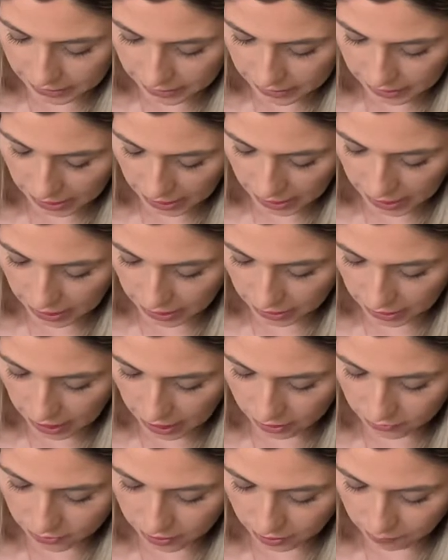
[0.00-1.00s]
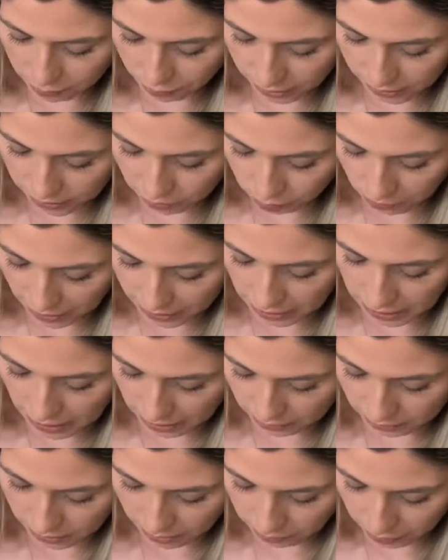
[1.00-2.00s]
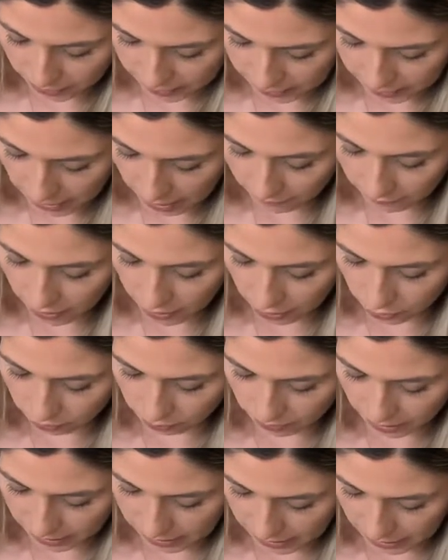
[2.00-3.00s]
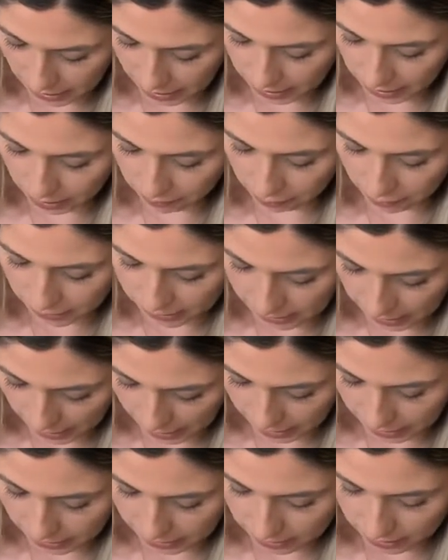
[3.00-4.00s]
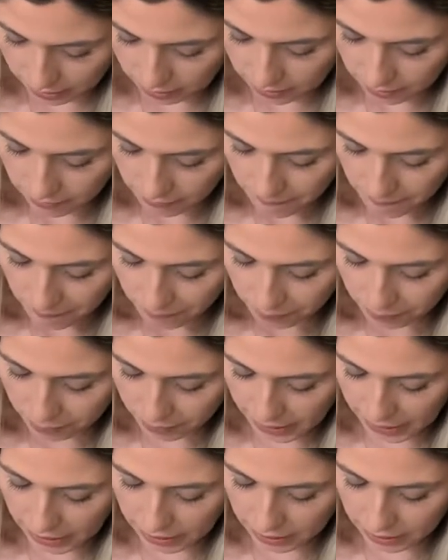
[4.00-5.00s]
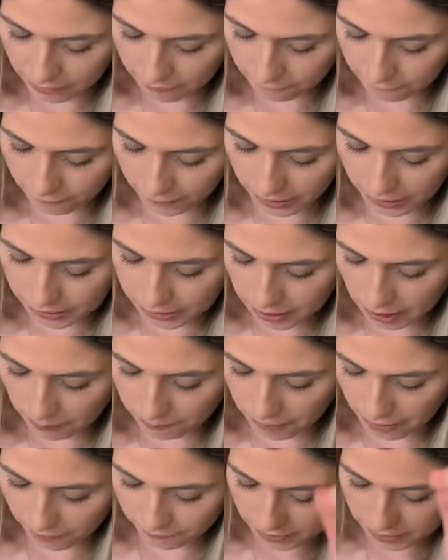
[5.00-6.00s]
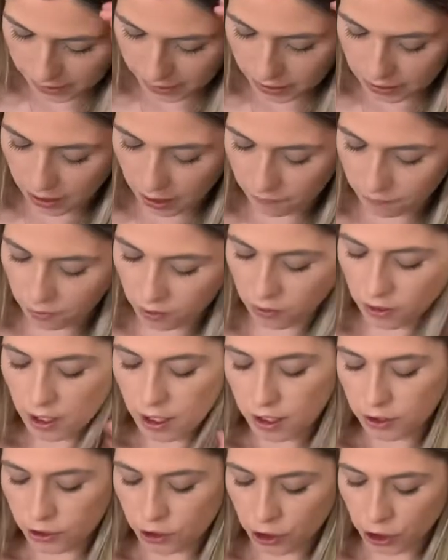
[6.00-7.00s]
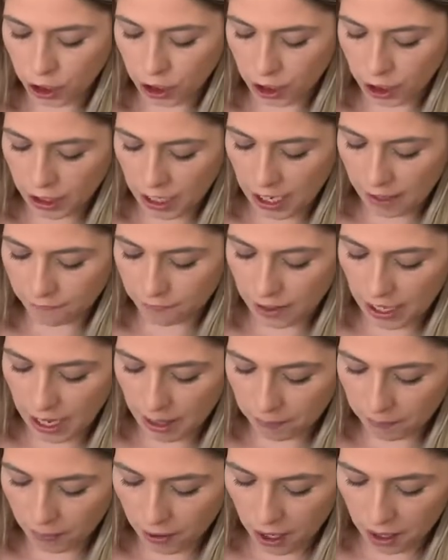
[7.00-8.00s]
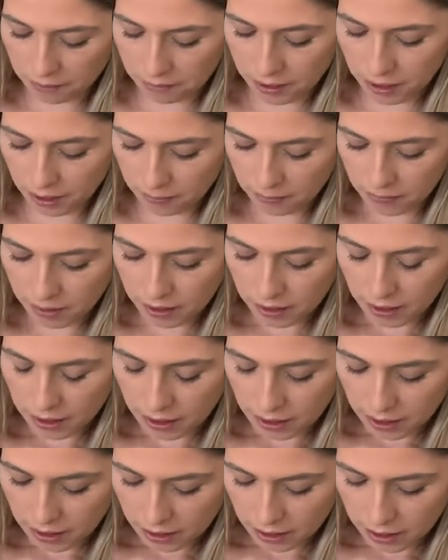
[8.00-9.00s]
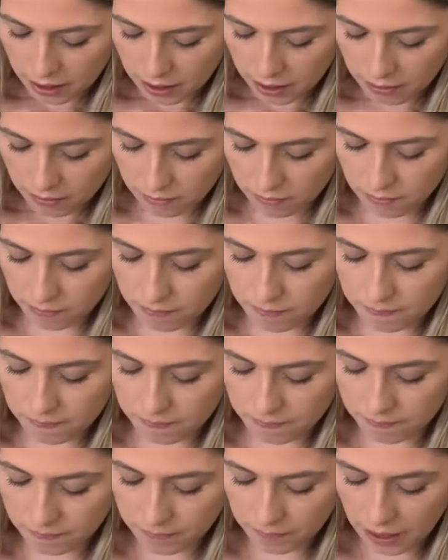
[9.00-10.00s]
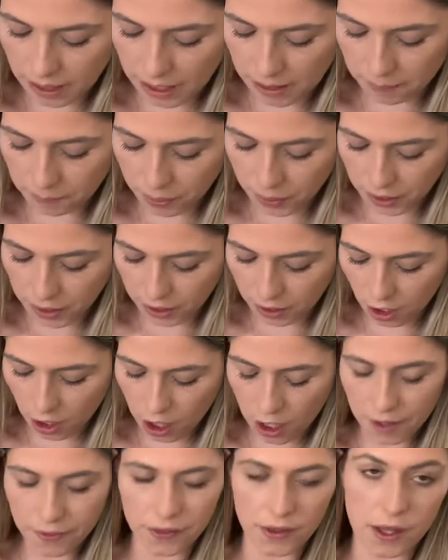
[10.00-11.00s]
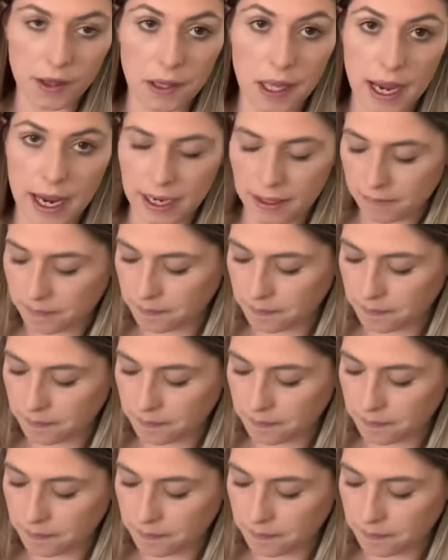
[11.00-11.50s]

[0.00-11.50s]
10,000 plus 1,000 plus 700 plus 90 plus 8 blank feet above sea level. So you're going to have that problem and put it on the line.